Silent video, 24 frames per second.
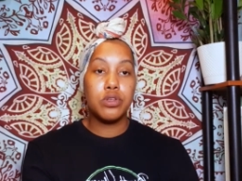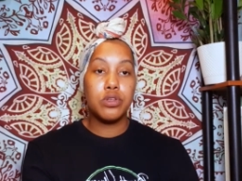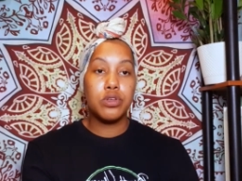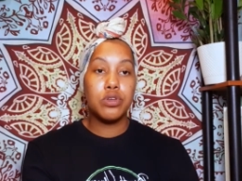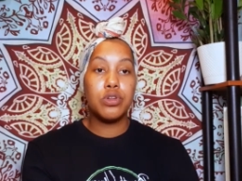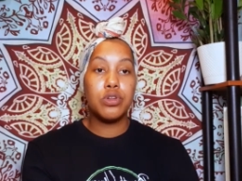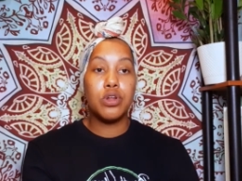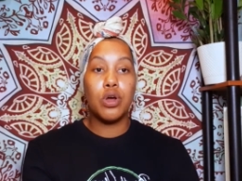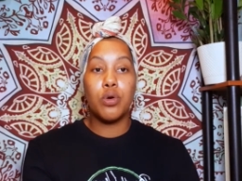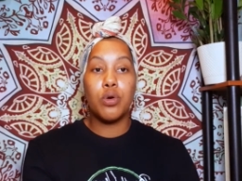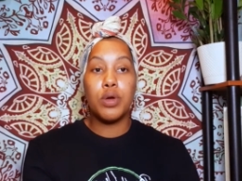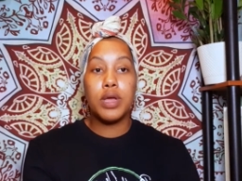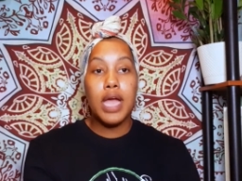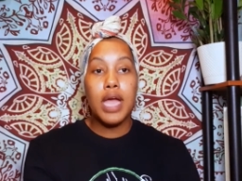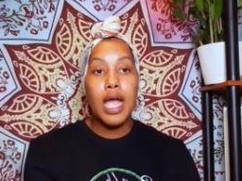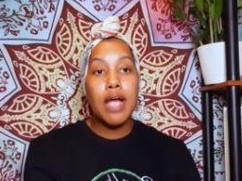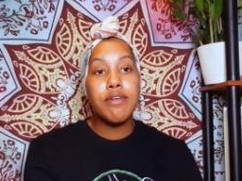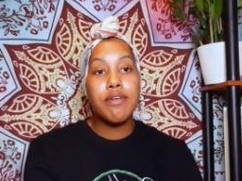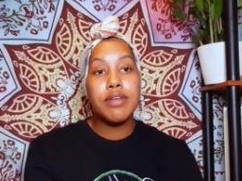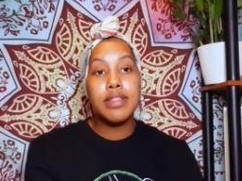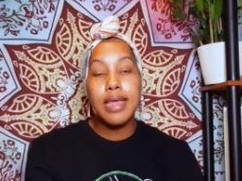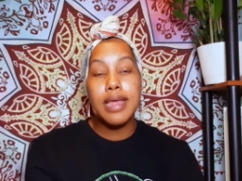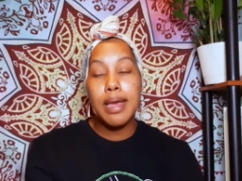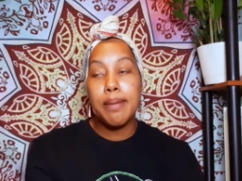you know,
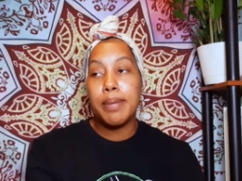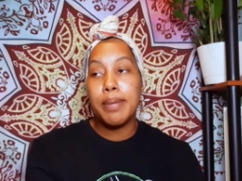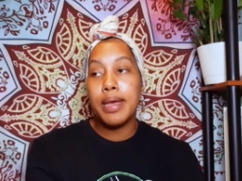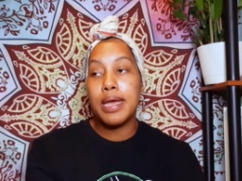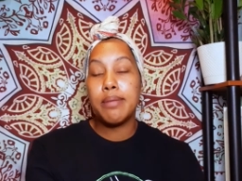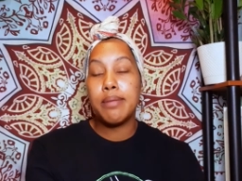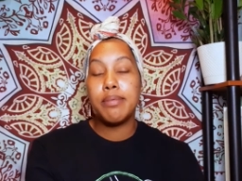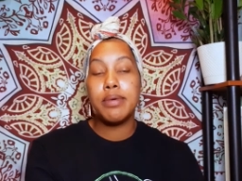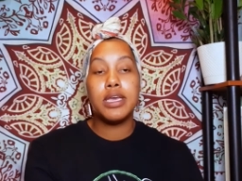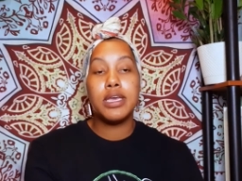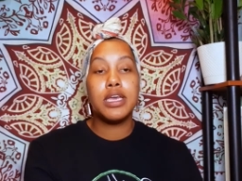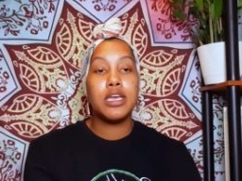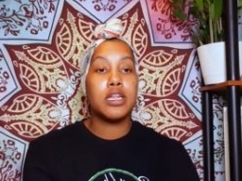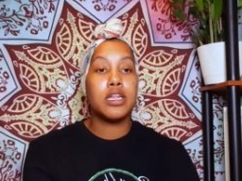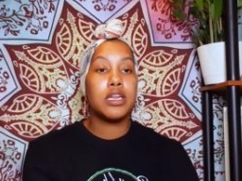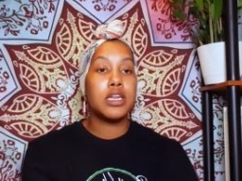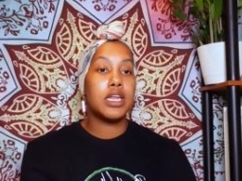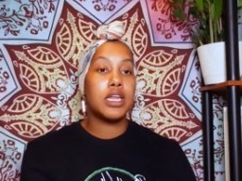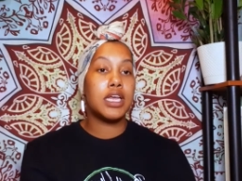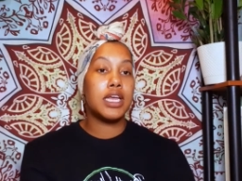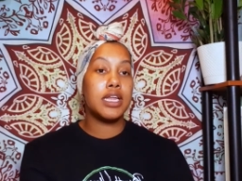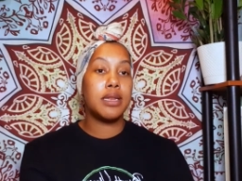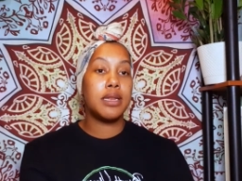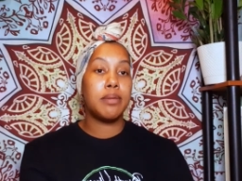carry that baby
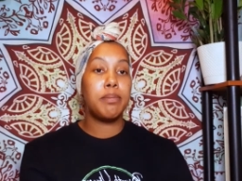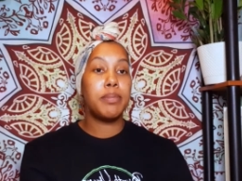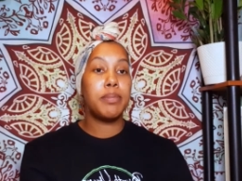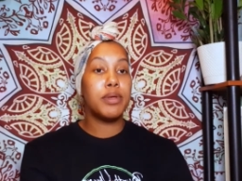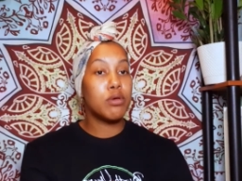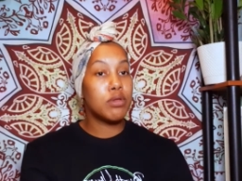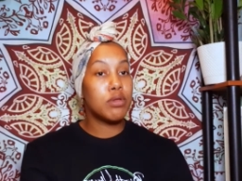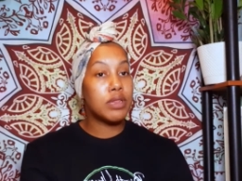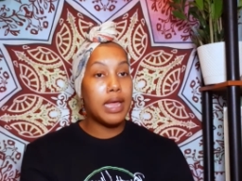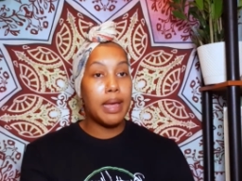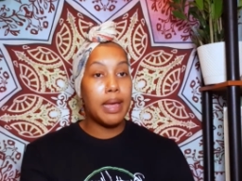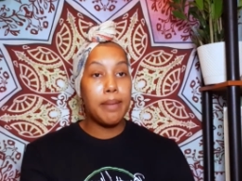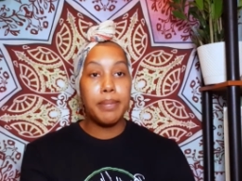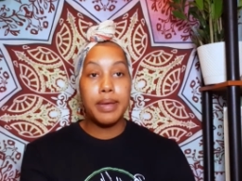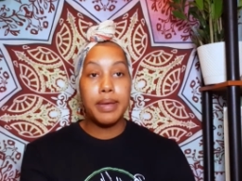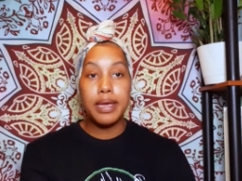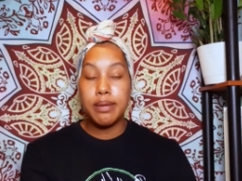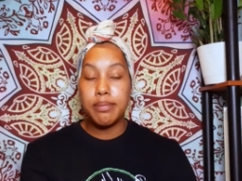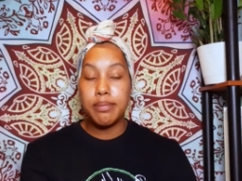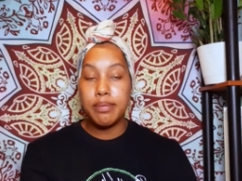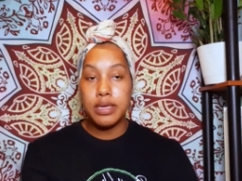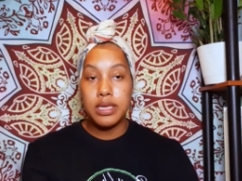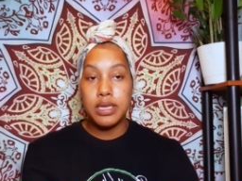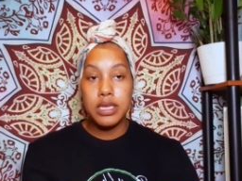and, and build that
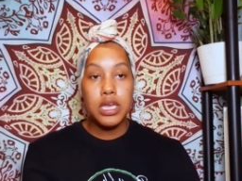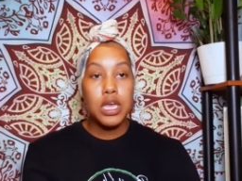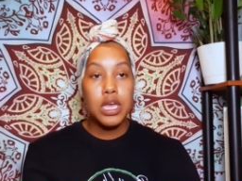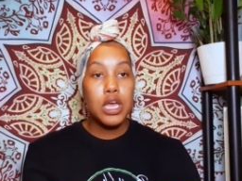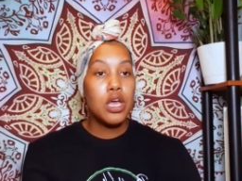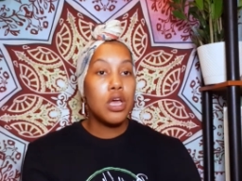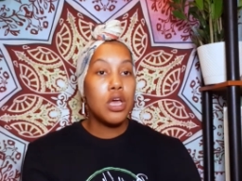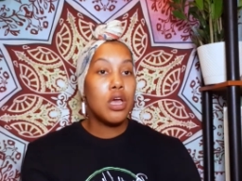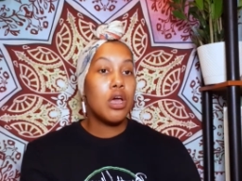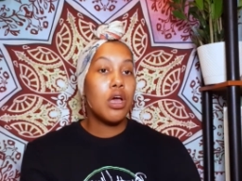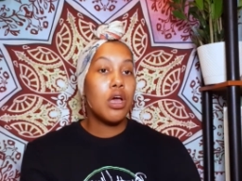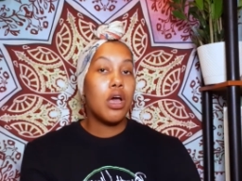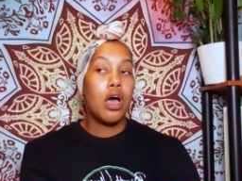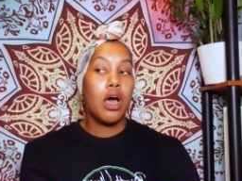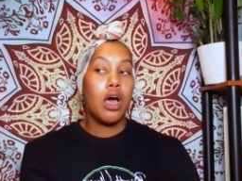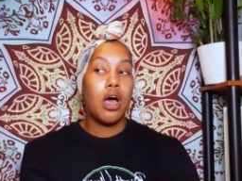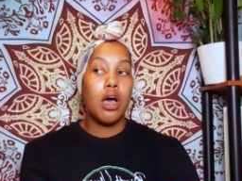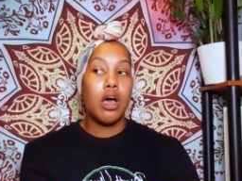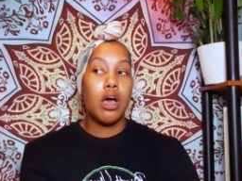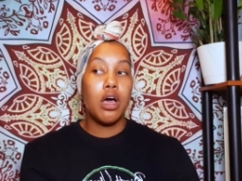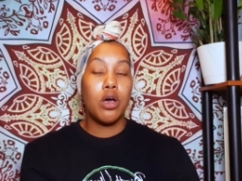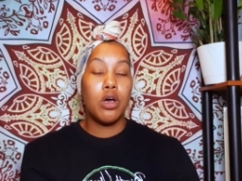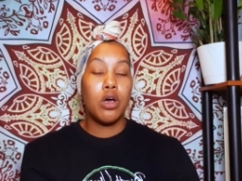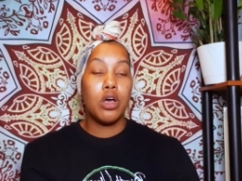baby
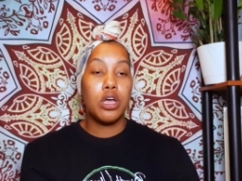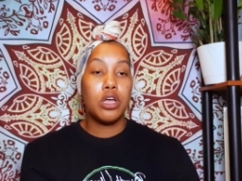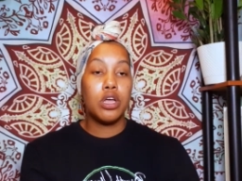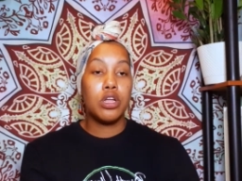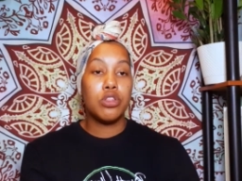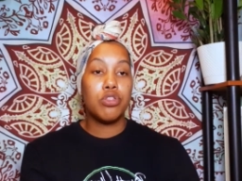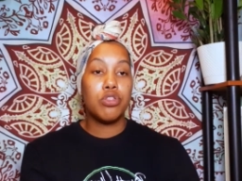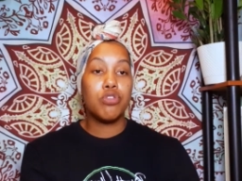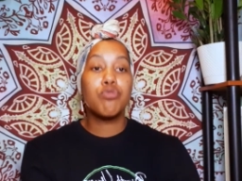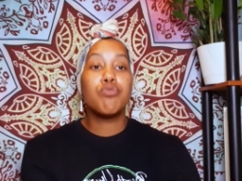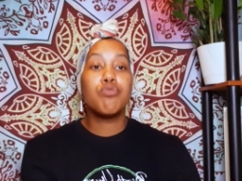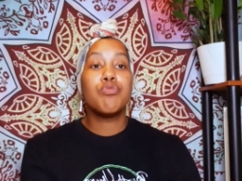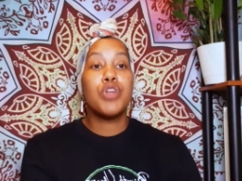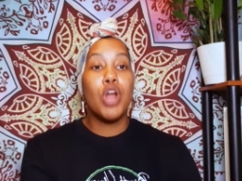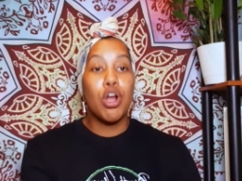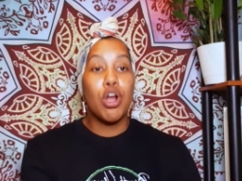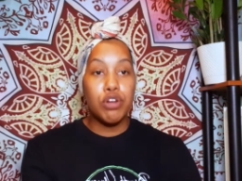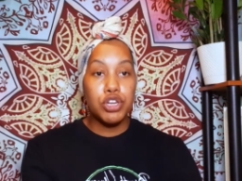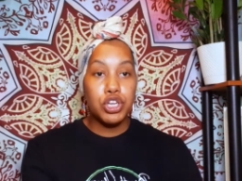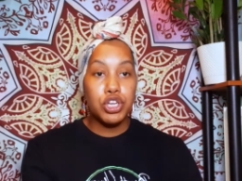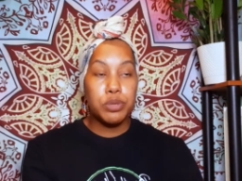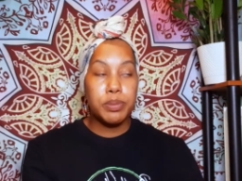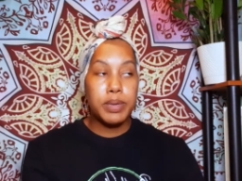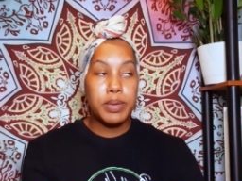uh, through
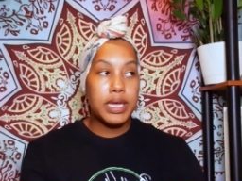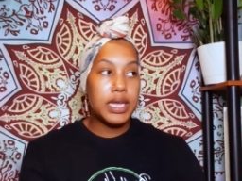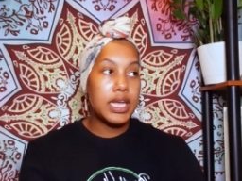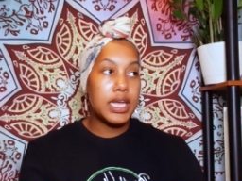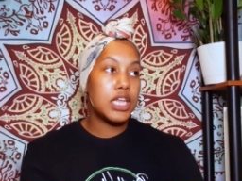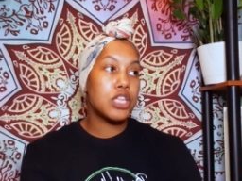nourishment.